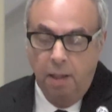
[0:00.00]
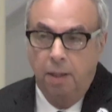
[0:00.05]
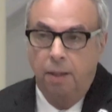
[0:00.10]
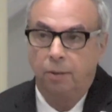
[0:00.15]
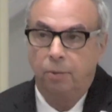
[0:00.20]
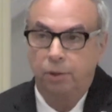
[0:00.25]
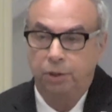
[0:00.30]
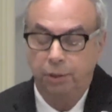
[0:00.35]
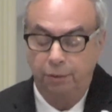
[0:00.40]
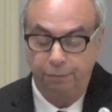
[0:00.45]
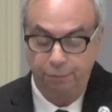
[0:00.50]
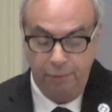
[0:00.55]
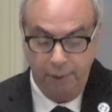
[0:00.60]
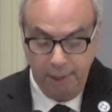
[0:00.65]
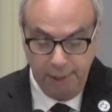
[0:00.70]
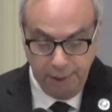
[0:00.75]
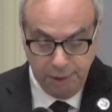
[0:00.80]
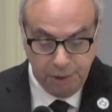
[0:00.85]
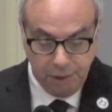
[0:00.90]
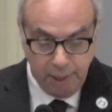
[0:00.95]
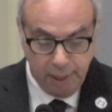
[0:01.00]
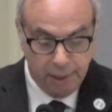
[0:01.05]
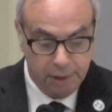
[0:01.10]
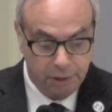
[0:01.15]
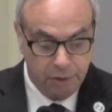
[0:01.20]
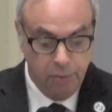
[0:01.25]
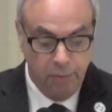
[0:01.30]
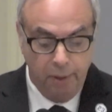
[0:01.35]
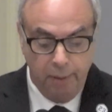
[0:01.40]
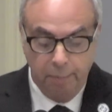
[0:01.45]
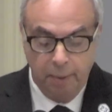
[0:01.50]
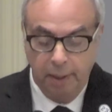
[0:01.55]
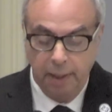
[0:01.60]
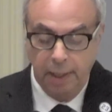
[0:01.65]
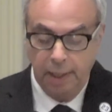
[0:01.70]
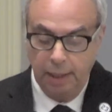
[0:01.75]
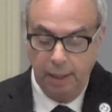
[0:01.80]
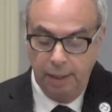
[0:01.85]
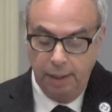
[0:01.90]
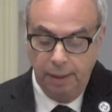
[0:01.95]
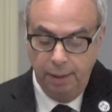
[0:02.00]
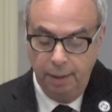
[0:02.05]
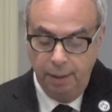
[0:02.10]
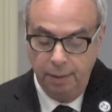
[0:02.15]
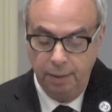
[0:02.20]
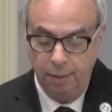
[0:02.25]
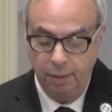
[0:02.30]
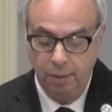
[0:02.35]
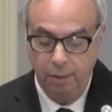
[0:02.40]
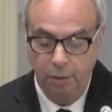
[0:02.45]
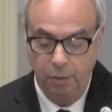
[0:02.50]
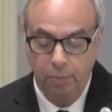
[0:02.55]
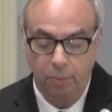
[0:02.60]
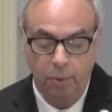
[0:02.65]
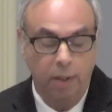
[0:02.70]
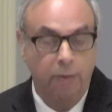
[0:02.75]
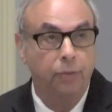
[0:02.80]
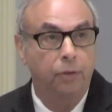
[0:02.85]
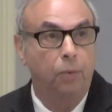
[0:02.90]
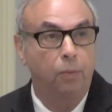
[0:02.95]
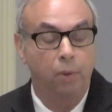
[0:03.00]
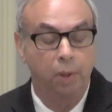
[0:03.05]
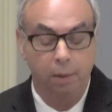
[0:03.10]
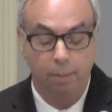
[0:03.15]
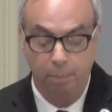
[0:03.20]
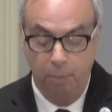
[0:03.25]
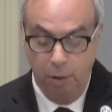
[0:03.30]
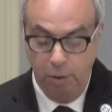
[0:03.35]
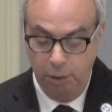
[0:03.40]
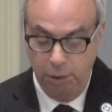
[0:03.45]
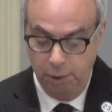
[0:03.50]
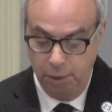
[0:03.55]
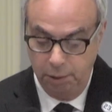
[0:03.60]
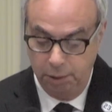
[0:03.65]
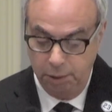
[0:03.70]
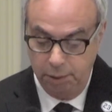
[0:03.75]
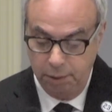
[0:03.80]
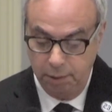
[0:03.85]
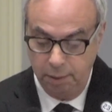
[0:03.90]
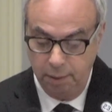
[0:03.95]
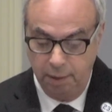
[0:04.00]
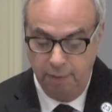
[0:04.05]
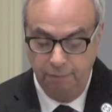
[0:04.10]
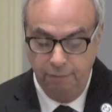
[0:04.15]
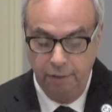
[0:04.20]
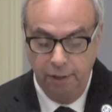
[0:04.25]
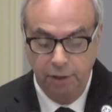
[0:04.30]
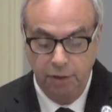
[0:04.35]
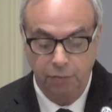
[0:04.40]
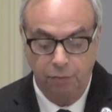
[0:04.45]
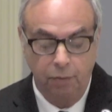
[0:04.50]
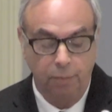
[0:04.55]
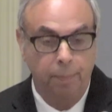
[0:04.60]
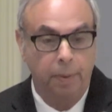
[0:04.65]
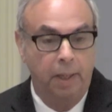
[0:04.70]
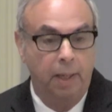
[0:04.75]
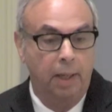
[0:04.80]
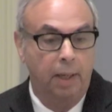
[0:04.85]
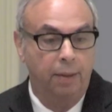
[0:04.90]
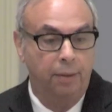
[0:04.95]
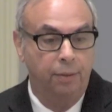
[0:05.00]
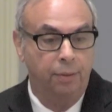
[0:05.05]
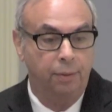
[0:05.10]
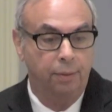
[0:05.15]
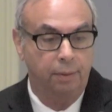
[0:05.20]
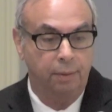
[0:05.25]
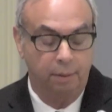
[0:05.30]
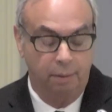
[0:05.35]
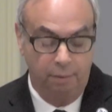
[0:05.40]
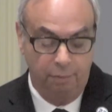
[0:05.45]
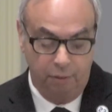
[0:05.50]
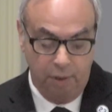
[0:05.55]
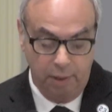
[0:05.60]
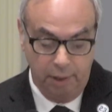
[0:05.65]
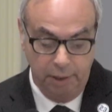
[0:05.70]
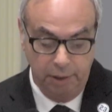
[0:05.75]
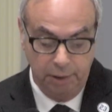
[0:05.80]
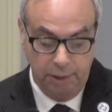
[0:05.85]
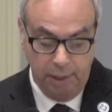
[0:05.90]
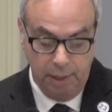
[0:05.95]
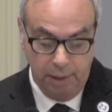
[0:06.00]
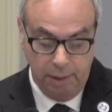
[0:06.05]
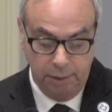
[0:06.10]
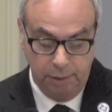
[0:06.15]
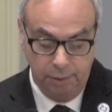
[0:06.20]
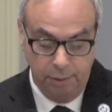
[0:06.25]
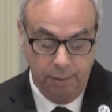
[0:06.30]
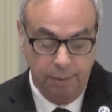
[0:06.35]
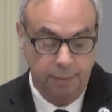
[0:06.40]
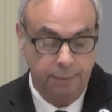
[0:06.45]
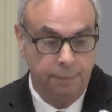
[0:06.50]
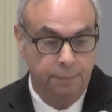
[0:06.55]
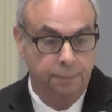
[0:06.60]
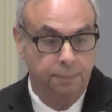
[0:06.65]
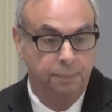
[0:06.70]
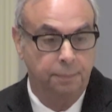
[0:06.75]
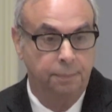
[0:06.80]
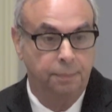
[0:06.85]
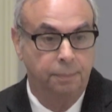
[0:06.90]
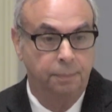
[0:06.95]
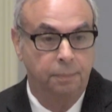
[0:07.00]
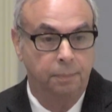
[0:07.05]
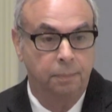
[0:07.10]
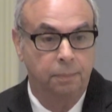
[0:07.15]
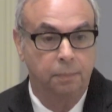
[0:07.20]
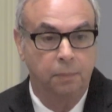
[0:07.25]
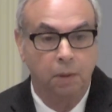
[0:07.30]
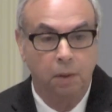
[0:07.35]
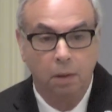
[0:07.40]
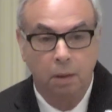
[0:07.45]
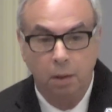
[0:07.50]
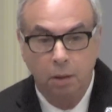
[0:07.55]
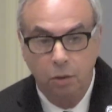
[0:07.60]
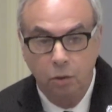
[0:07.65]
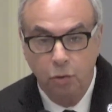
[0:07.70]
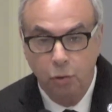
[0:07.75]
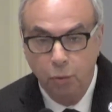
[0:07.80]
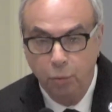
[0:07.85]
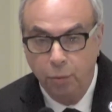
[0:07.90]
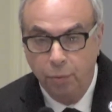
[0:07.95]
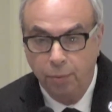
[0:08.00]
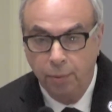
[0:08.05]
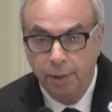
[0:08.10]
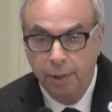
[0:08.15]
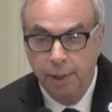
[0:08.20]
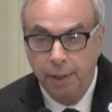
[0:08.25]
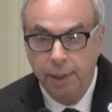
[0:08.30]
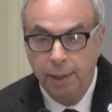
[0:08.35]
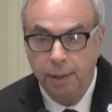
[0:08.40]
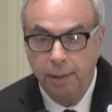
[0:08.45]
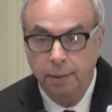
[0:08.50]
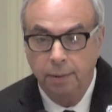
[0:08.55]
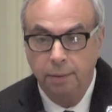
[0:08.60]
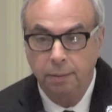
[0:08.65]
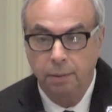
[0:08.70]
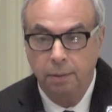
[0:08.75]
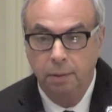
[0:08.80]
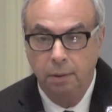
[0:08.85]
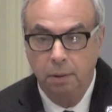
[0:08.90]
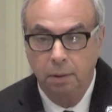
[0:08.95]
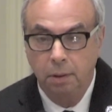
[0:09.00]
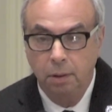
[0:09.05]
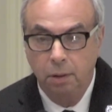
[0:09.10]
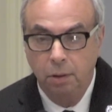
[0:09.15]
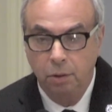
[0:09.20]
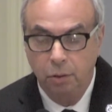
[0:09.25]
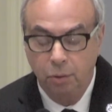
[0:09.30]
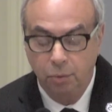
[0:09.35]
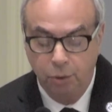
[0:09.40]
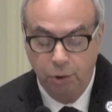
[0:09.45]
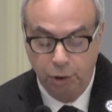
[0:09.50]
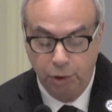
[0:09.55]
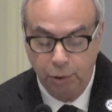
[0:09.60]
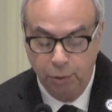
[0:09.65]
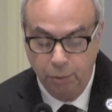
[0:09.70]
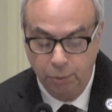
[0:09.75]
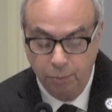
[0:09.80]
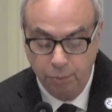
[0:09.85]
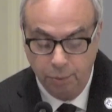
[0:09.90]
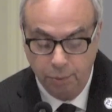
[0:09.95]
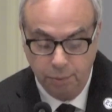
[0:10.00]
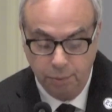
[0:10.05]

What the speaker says: There was a phrase dancing around my head throughout the reemergence and vengeful path of Ryan's cancer. 2-3, too soon.